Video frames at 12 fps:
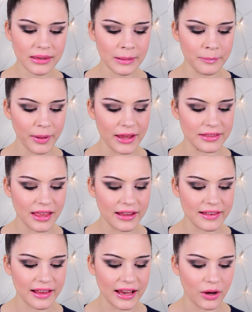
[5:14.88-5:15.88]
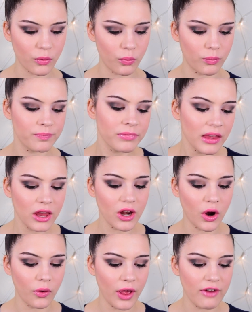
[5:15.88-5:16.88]
but that's like, you
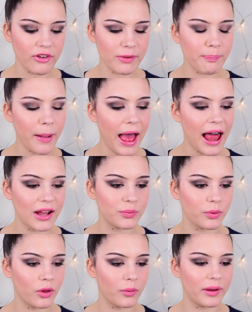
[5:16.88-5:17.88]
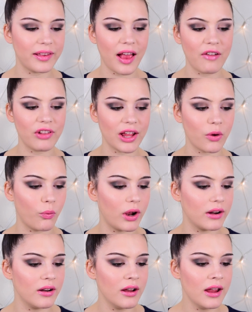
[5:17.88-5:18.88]
know, every palette will always have like
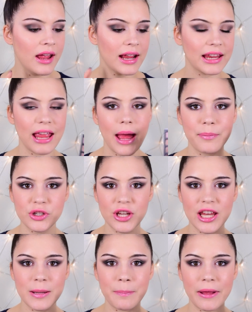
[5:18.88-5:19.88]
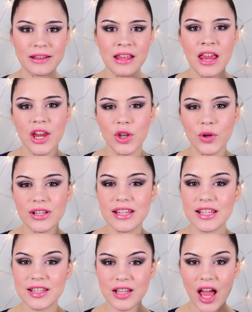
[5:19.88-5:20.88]
one gap shade, but you know, this
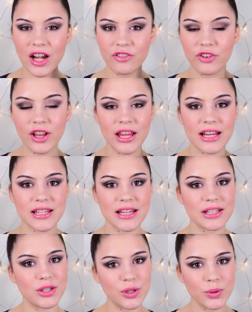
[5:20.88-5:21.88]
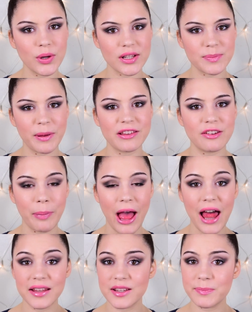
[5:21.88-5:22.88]
is not a really too expensive
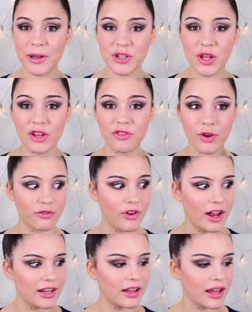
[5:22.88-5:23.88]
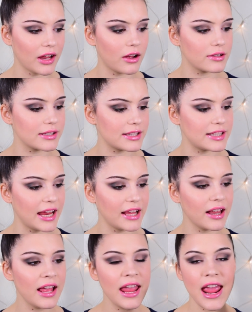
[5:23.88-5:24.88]
palette, especially if you find it like on
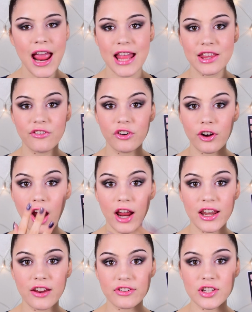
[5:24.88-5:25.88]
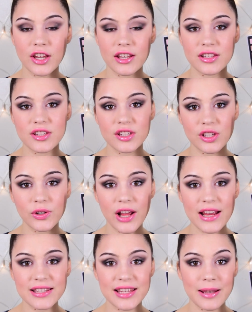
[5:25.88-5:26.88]
sale, and the variety of shade is so
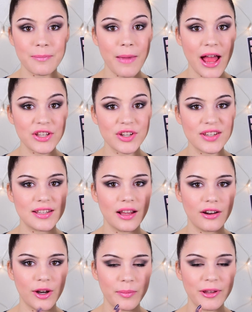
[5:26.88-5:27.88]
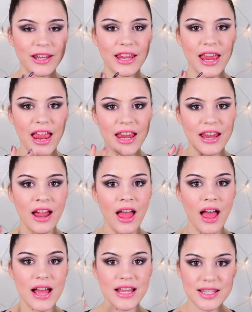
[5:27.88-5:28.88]
nice and matches the Urban Decay
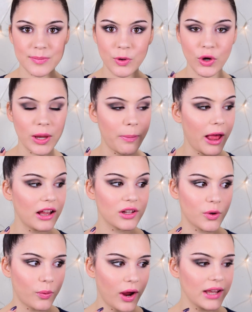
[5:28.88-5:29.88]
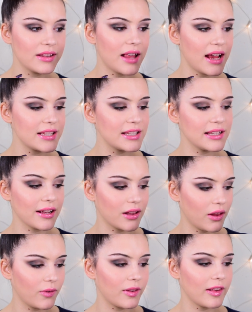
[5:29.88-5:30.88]
Smoky palette quite nicely and
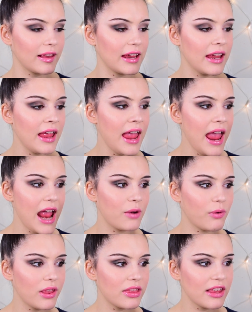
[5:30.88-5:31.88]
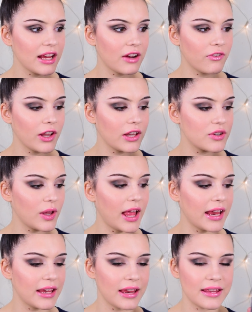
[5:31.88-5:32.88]
closely. And one thing I really do
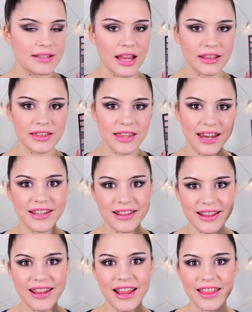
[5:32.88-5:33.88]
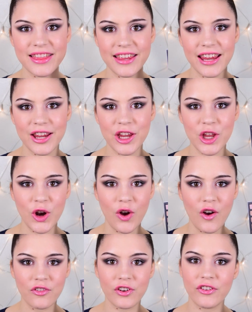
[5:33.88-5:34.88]
like is that they did think, you know,
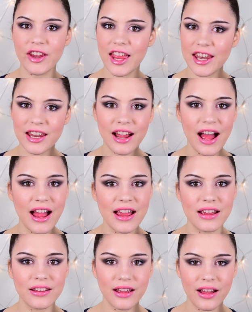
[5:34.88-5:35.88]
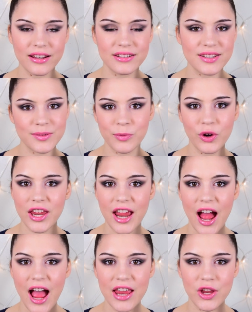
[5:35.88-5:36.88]
of creating smoky
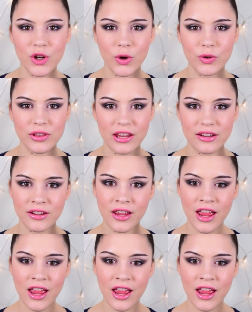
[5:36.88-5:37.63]
eye. You know, they